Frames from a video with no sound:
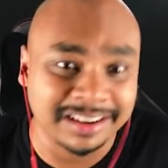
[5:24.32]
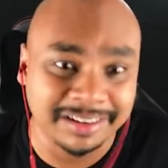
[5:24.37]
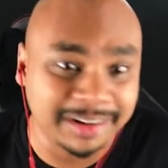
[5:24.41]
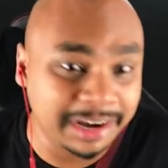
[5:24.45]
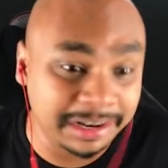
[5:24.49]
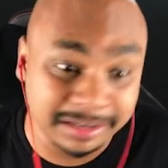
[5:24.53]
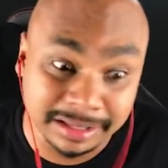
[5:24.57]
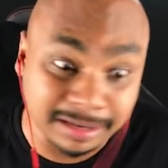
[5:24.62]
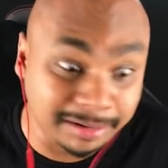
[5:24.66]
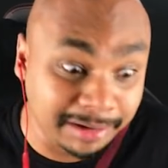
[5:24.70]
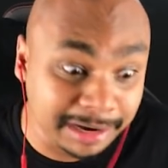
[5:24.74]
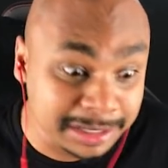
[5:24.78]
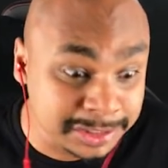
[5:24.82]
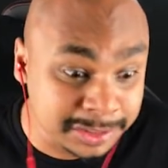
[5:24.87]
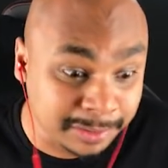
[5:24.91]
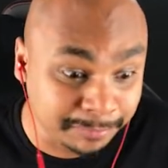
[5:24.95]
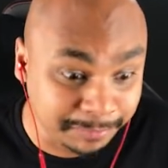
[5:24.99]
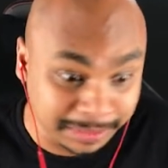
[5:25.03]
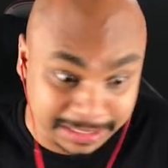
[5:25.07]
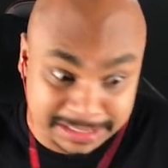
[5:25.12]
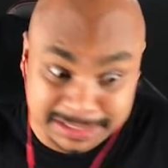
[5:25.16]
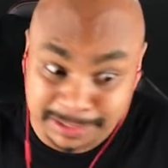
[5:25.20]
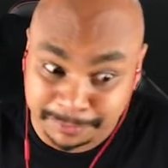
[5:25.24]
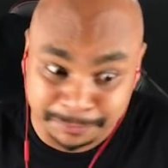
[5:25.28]
The rest of it,
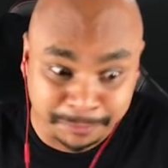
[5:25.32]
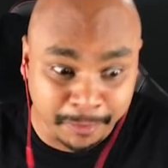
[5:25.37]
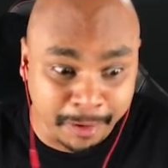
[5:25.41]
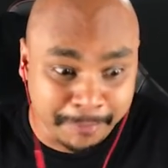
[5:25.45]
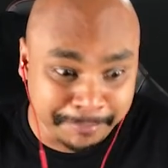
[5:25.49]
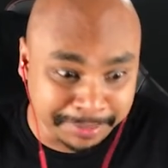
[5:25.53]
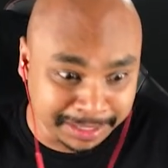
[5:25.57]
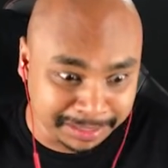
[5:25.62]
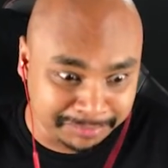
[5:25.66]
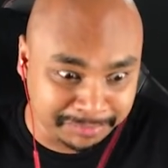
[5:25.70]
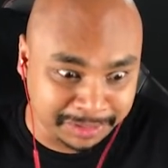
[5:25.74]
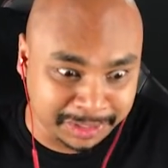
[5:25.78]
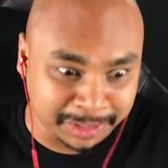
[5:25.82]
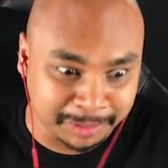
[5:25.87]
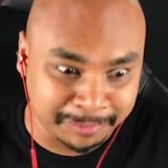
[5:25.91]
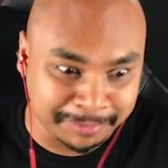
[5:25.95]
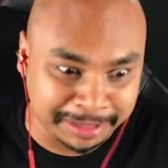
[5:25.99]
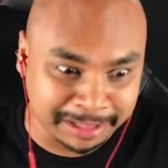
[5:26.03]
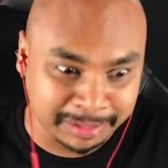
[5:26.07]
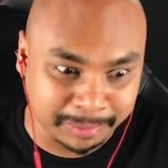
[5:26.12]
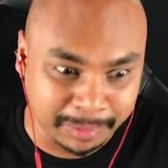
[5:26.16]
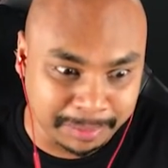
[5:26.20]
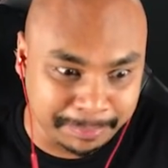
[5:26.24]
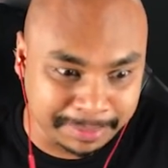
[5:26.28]
it's a 4-minute video, by the
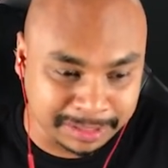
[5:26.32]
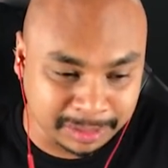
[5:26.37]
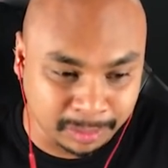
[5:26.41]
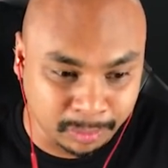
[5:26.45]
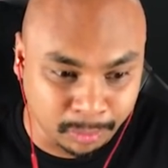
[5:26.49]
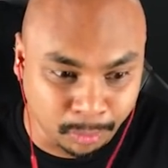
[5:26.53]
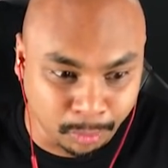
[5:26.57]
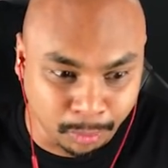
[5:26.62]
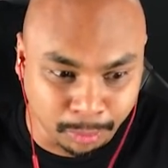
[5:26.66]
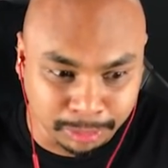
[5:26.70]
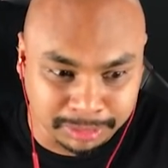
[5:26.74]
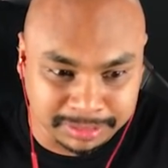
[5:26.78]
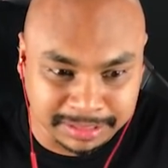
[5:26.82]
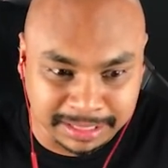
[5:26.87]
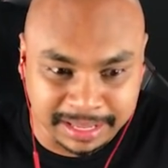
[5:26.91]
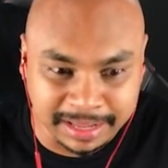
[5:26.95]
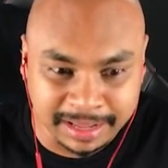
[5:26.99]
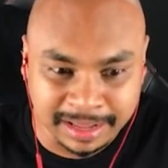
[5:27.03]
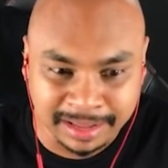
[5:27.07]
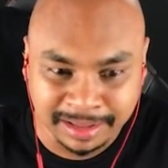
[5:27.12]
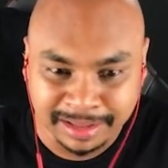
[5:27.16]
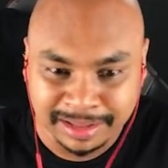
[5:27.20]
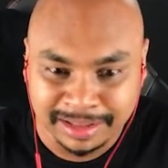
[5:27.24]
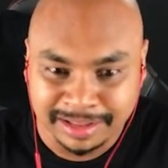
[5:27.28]
way, but the whole
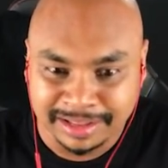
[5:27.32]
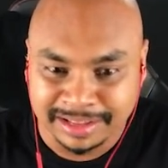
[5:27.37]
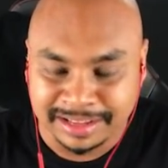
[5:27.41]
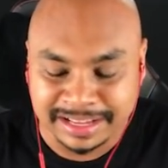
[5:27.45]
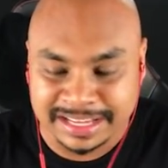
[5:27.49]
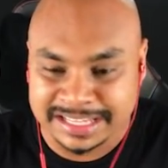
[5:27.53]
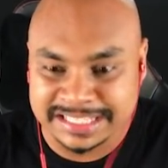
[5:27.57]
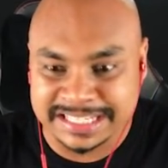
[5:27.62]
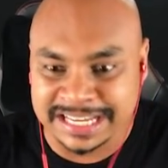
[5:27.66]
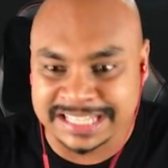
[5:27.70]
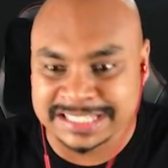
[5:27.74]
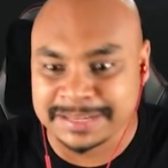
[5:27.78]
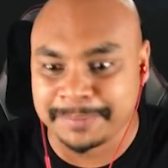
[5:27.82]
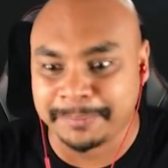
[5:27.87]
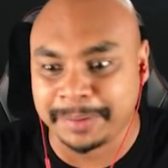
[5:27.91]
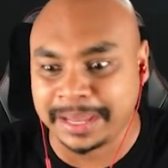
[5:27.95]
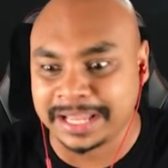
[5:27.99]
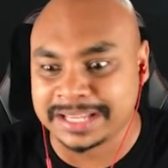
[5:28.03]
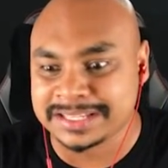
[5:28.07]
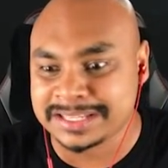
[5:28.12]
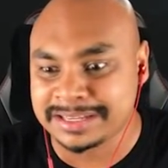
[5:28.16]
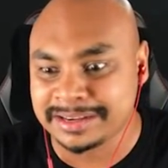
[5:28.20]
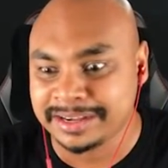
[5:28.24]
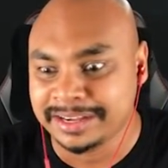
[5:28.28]
thing is just a blank
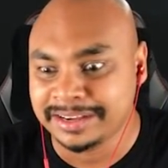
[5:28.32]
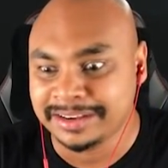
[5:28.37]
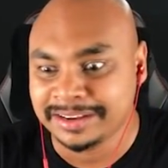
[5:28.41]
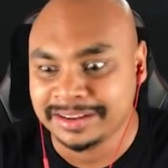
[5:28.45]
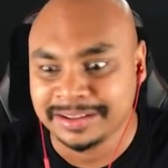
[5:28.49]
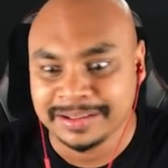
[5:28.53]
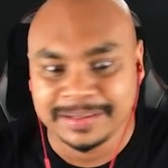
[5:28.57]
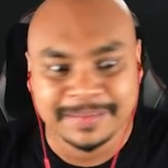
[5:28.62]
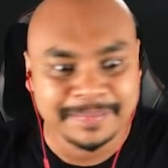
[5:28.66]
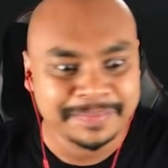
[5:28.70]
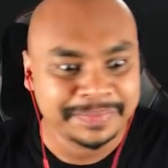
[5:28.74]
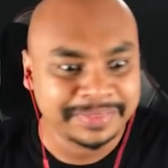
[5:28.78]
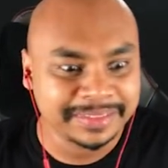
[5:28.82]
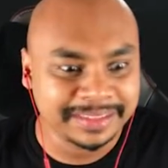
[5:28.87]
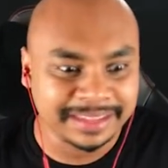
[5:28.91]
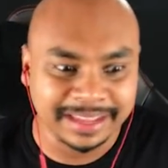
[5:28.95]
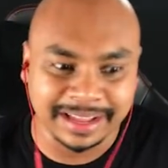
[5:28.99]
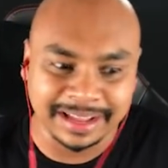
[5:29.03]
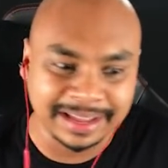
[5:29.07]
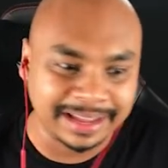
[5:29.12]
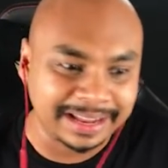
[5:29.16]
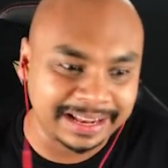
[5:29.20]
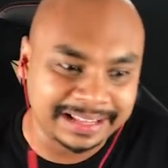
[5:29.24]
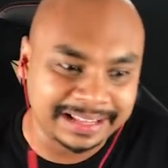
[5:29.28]
screen. Yeah, and